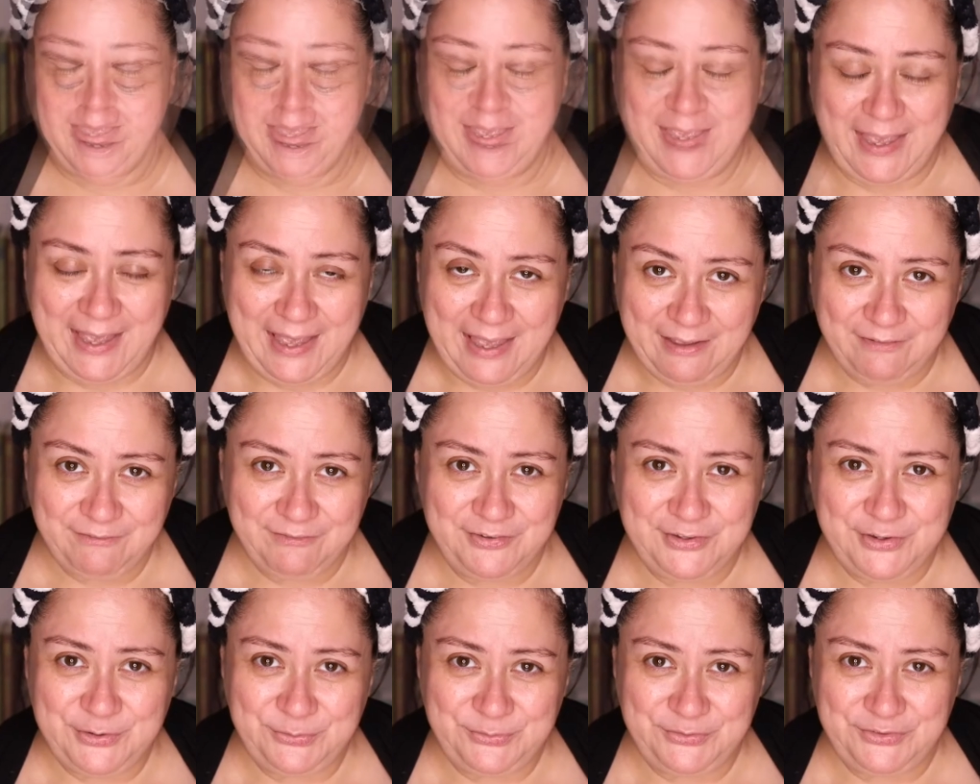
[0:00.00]
I have
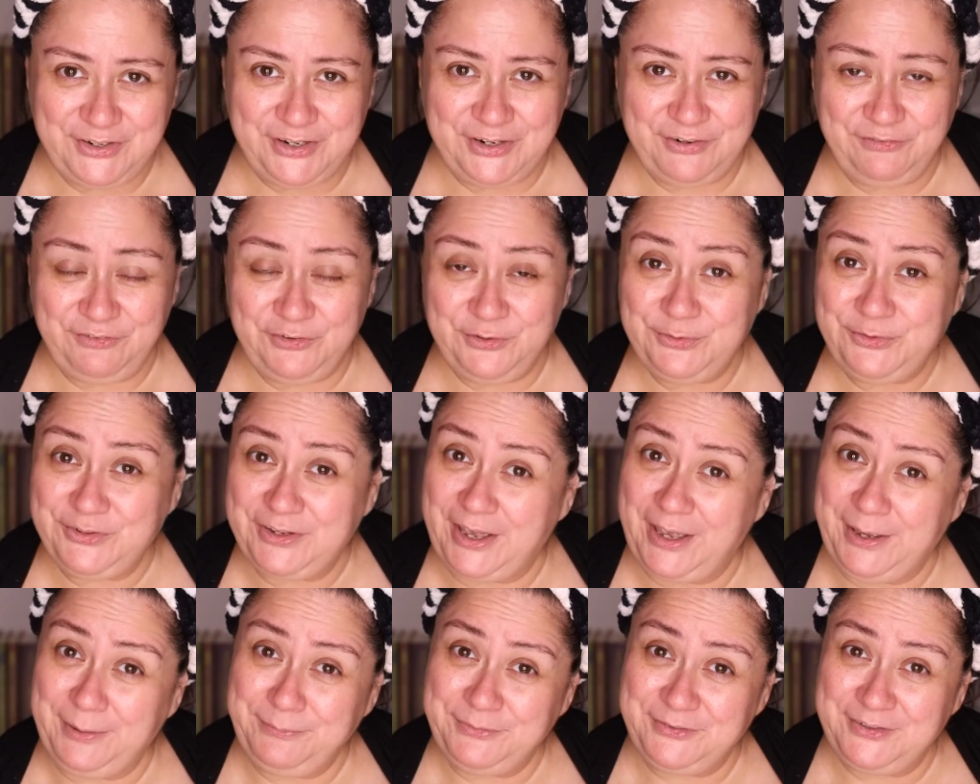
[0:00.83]
used it a few
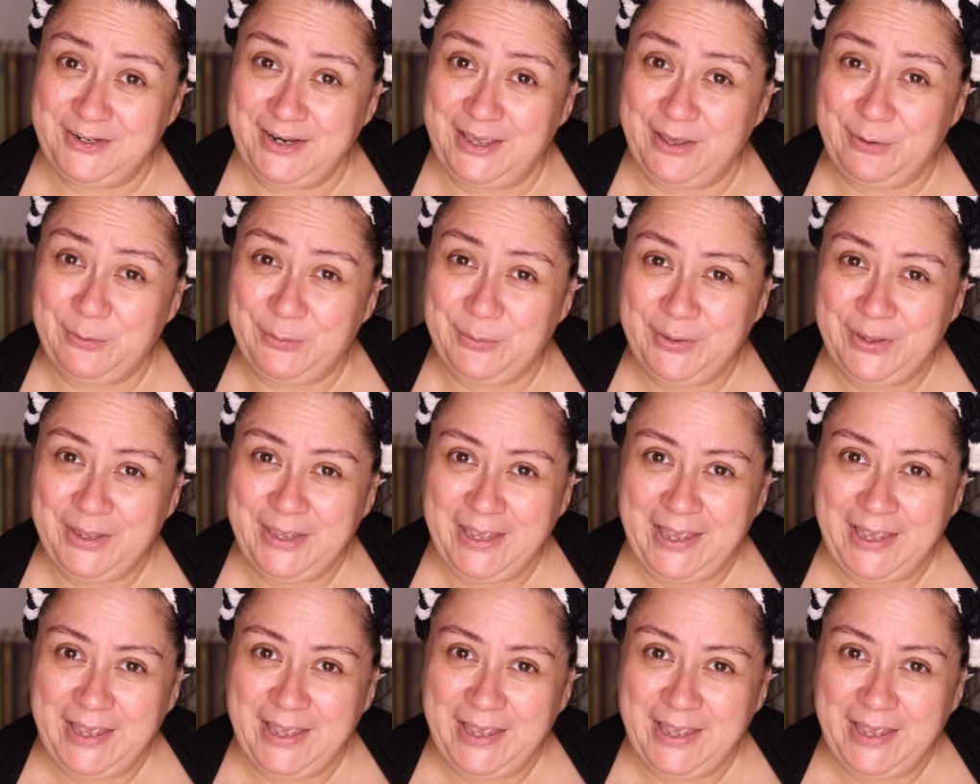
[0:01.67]
times now,